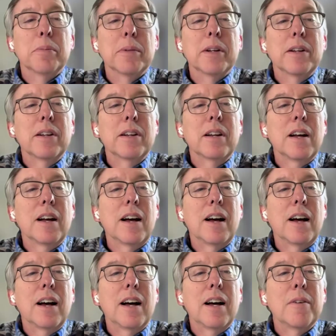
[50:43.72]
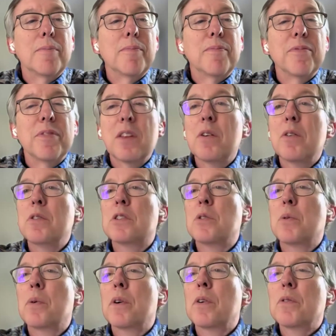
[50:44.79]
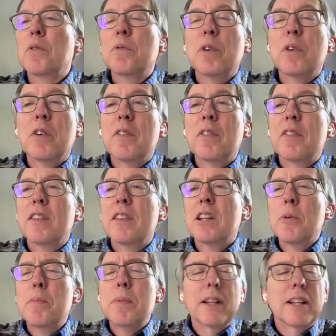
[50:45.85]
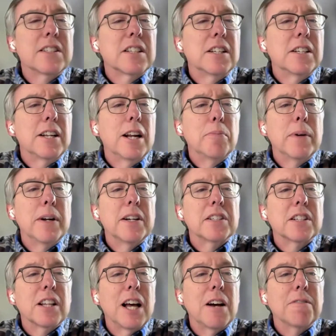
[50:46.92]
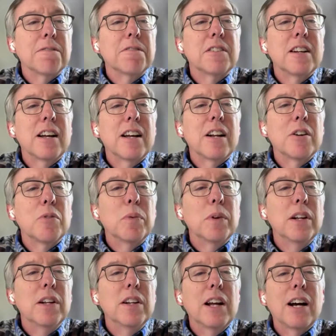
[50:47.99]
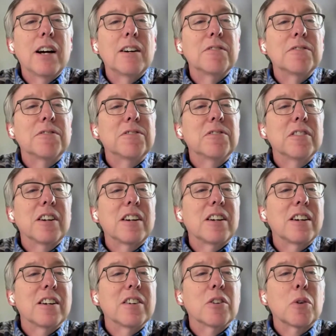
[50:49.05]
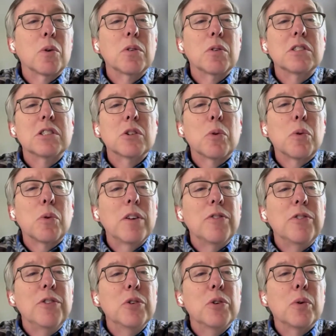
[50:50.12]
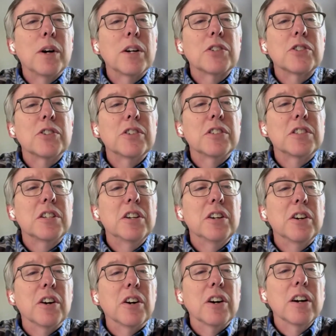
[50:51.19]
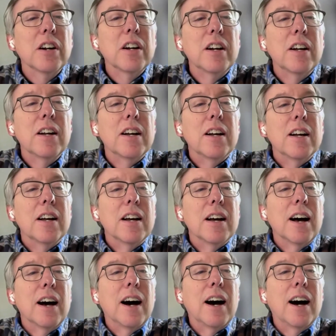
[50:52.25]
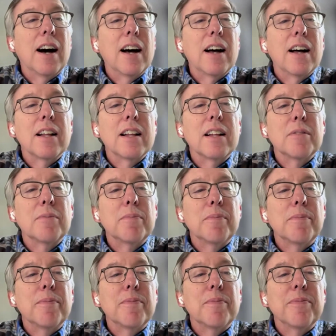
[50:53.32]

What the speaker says: you, Jim. So we're a little bit less than 10 minutes left, and we have still quite a few questions here. Let